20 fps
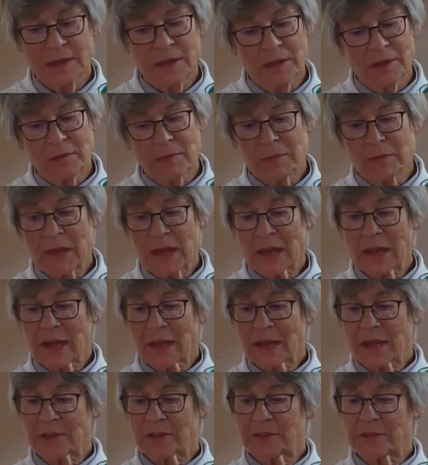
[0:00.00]
When my
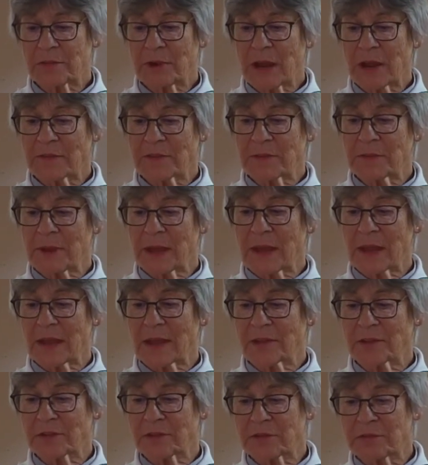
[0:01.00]
luggage arrived at my
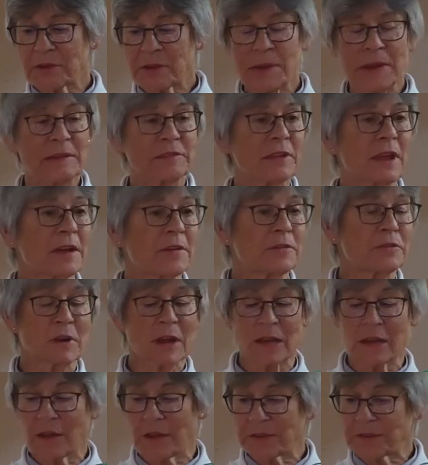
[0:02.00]
house 3 weeks after I
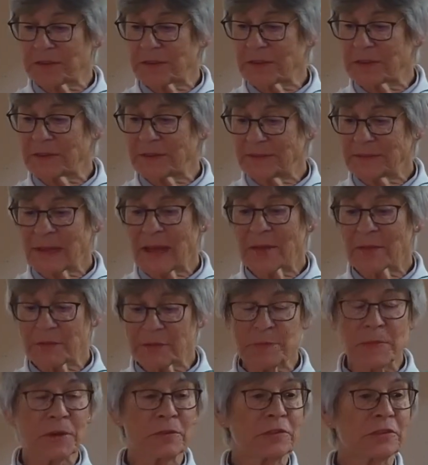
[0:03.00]
lost it, I was
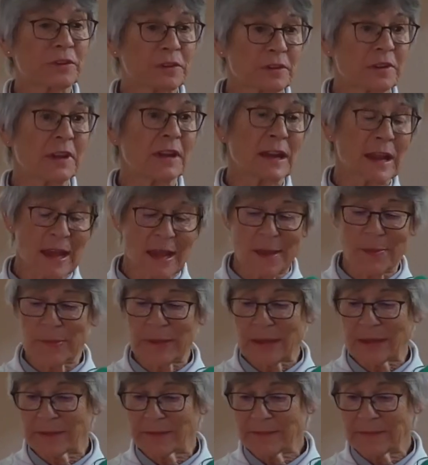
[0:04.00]
most certainly
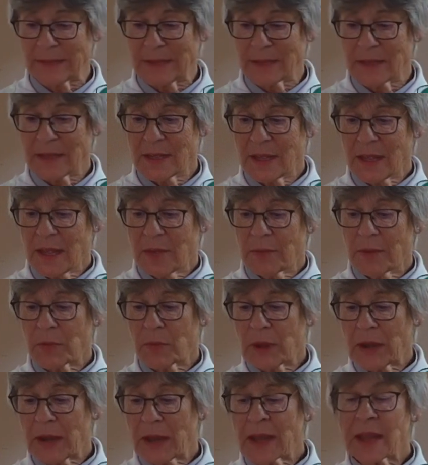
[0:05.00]
happy. But
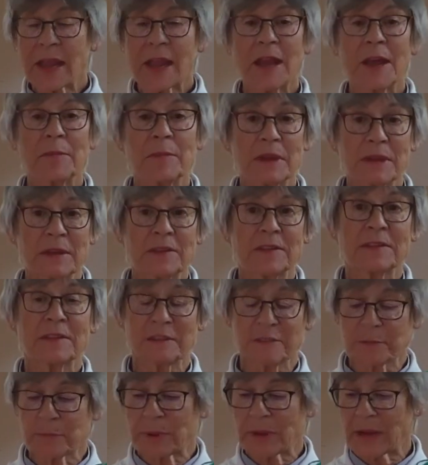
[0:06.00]
when I come into
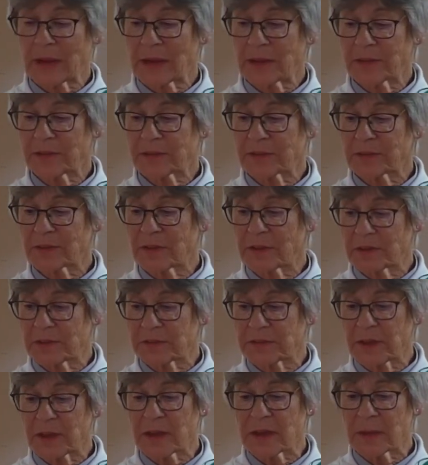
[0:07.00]
this place on a
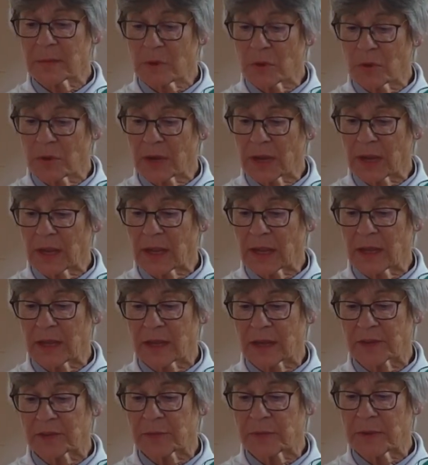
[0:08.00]
Sunday morning and
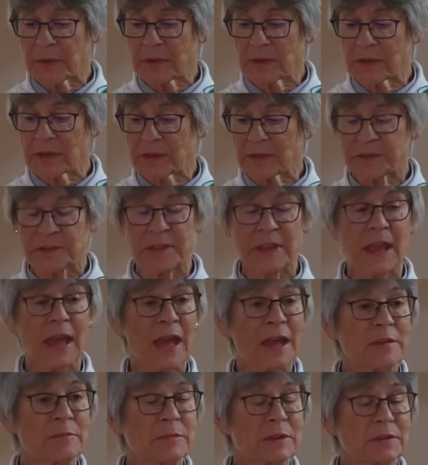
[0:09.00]
experience the
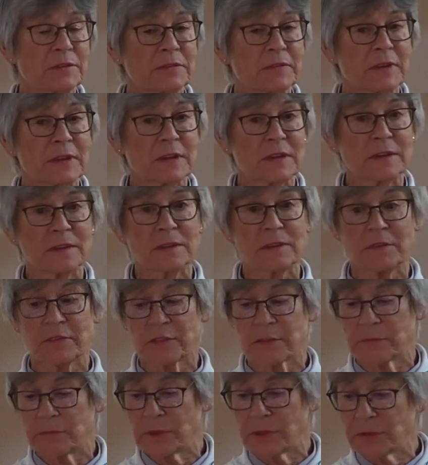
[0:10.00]
atmosphere,
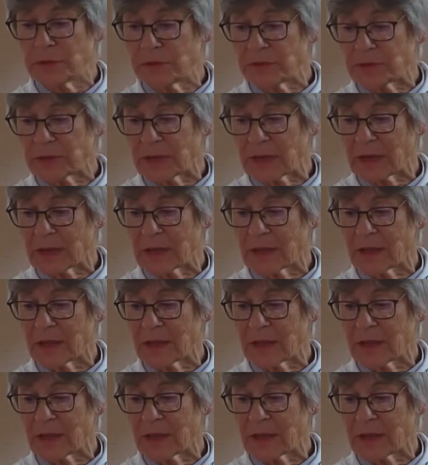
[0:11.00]
the music,